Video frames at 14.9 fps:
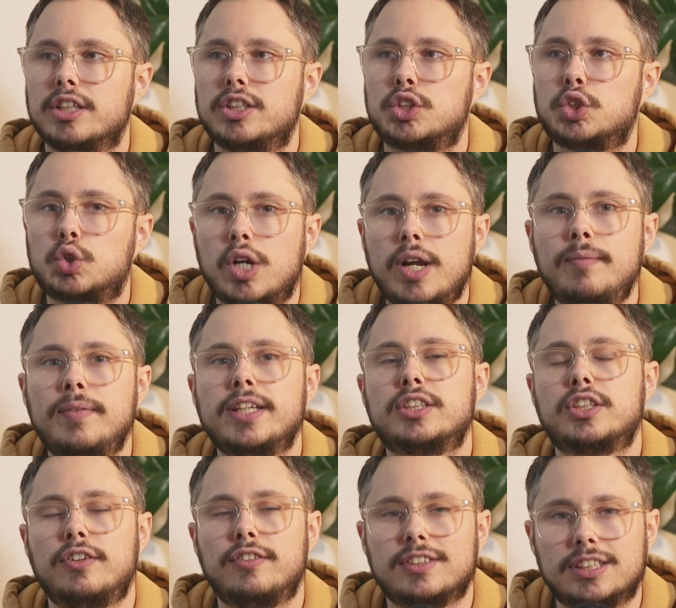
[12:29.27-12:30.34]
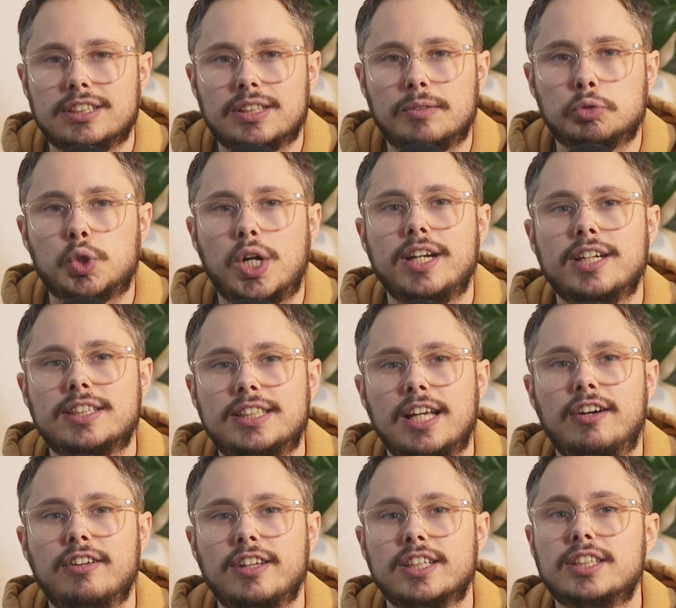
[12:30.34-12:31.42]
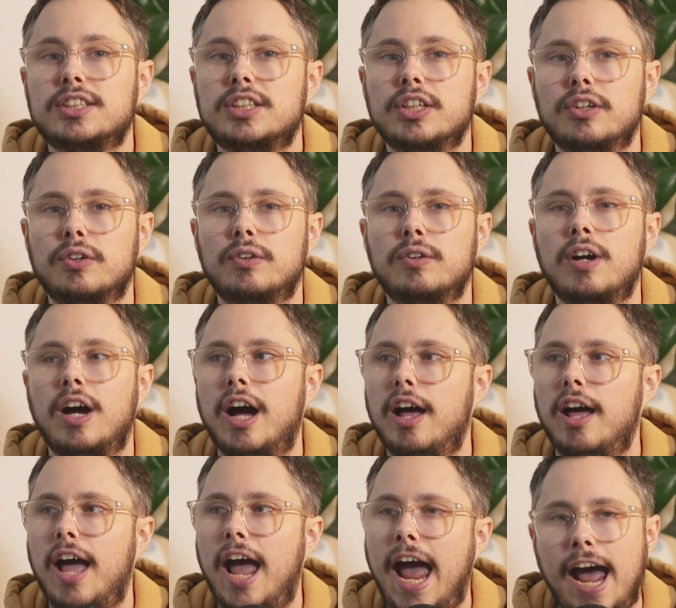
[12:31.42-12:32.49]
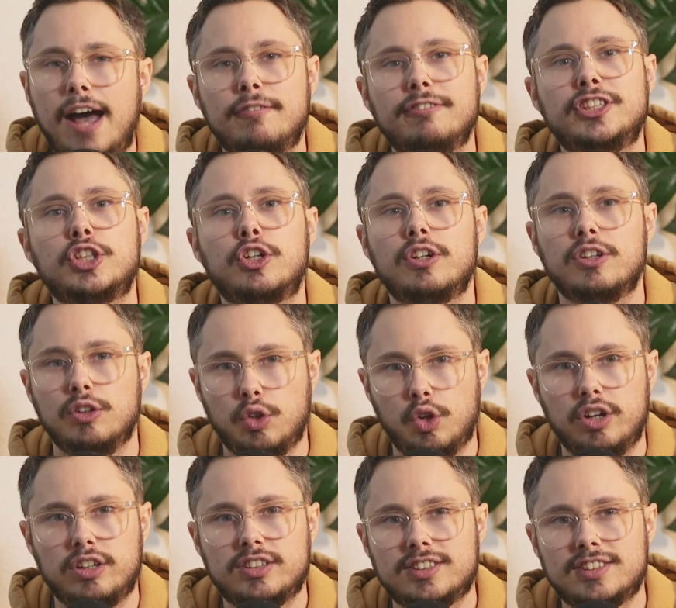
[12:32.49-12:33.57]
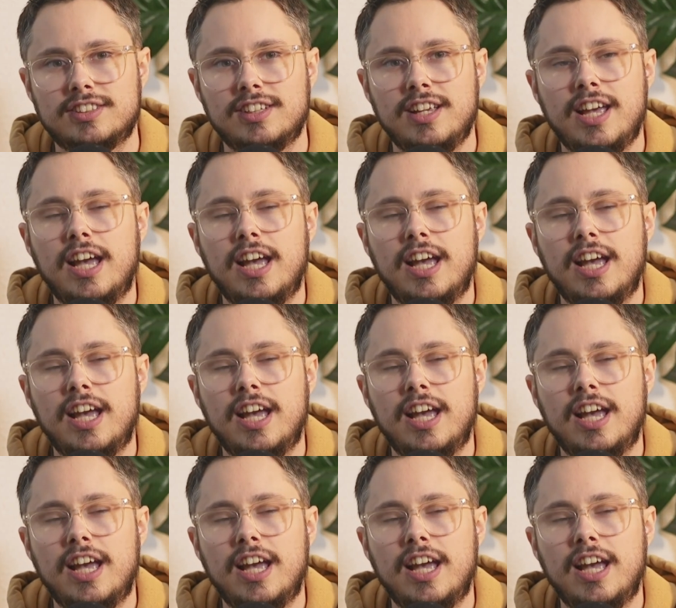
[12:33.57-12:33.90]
streaming services I'm trying to sell this to have certain looks.